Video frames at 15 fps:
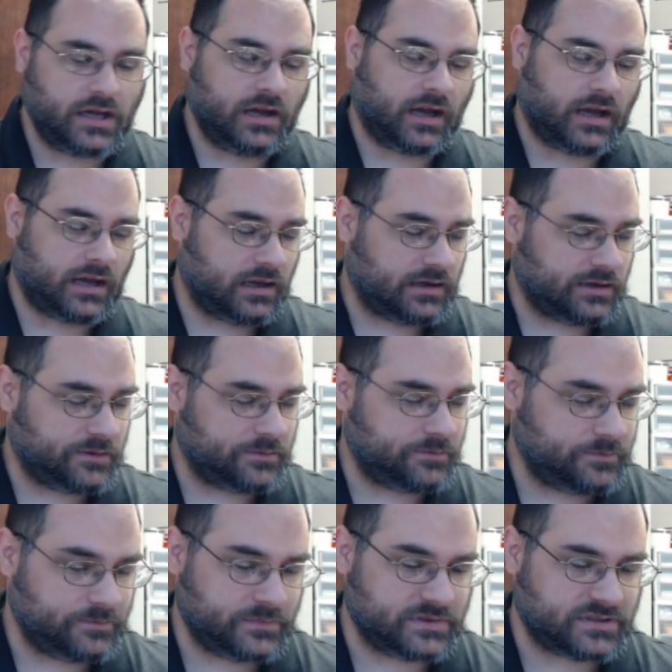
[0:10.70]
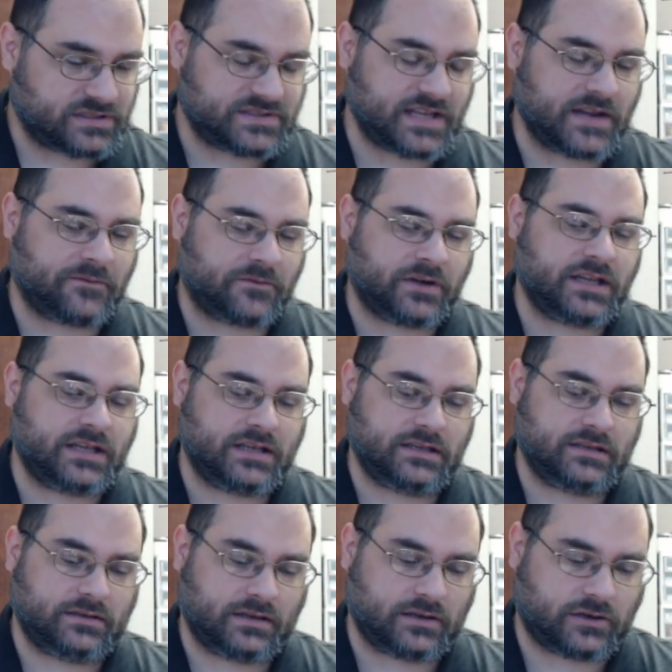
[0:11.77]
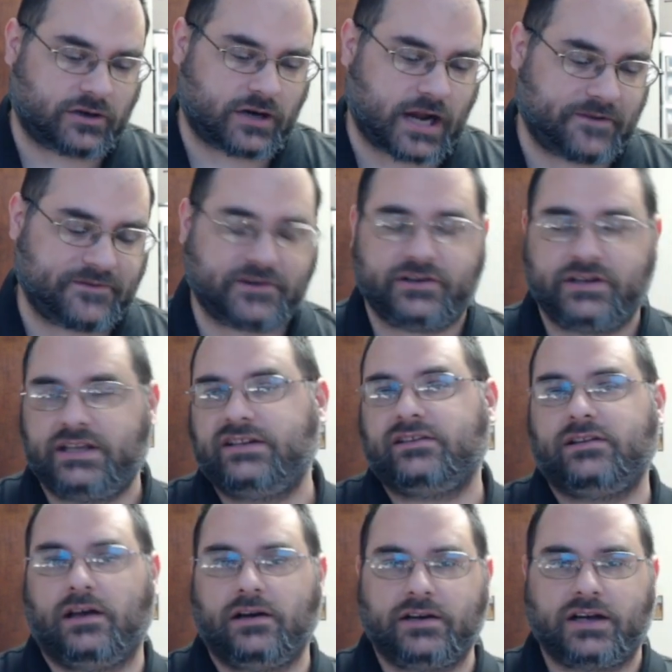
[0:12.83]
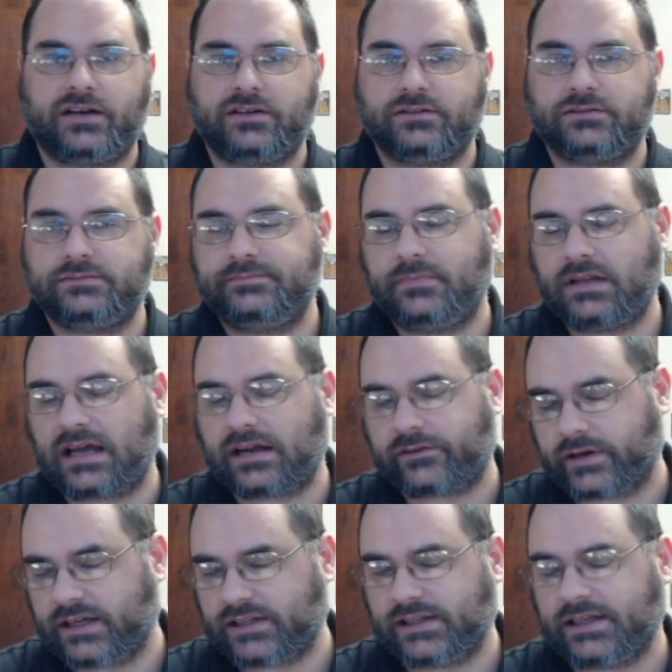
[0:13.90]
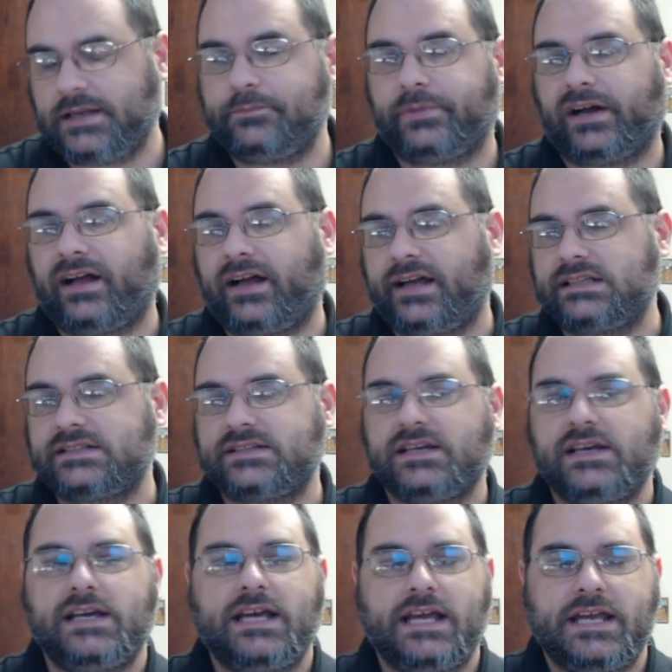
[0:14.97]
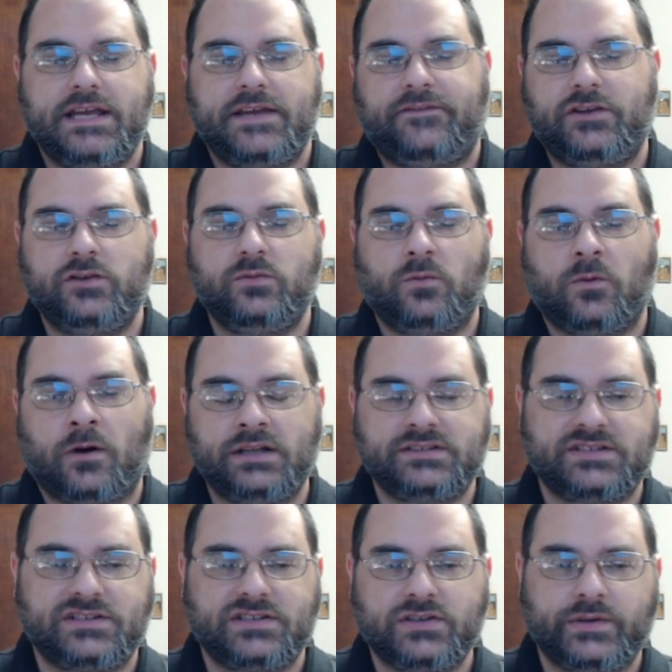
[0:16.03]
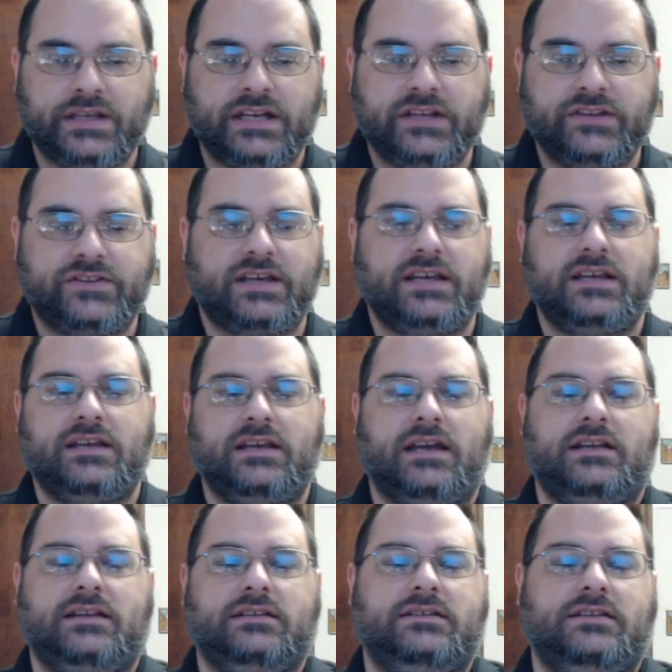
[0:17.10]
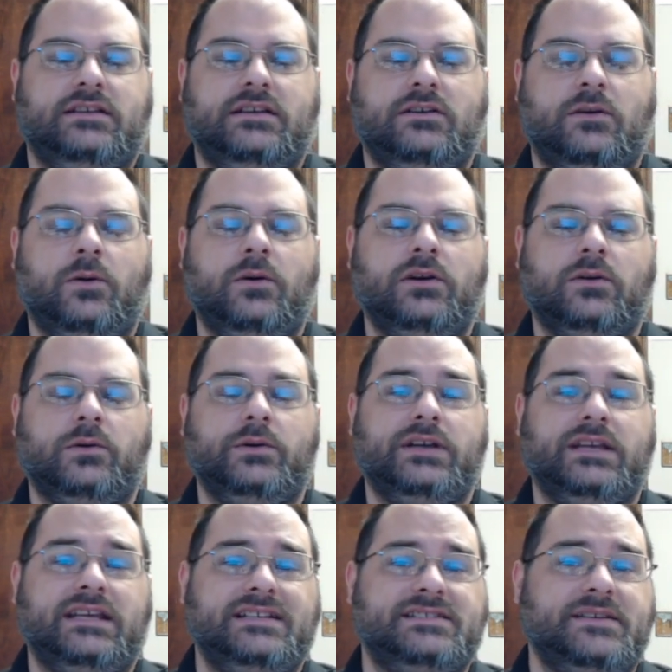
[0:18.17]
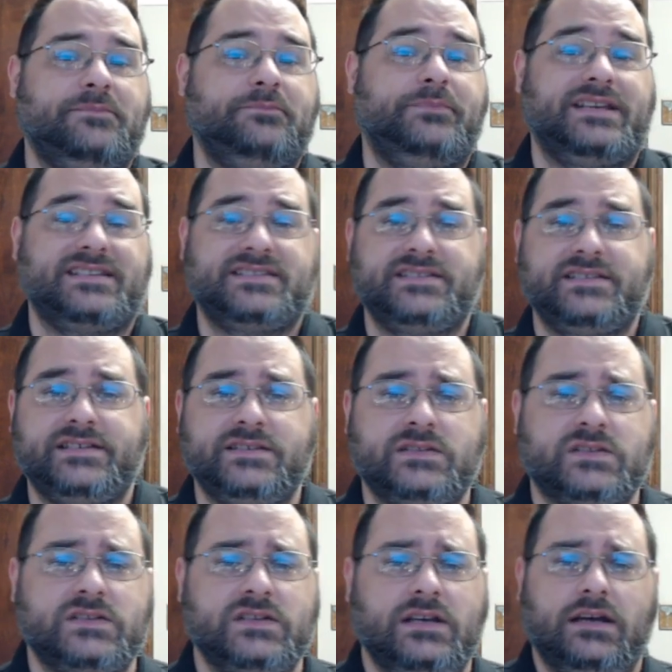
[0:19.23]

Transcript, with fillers: Um, does every crafter need a logo? Not really, but if you want to do anything and quote unquote get into business,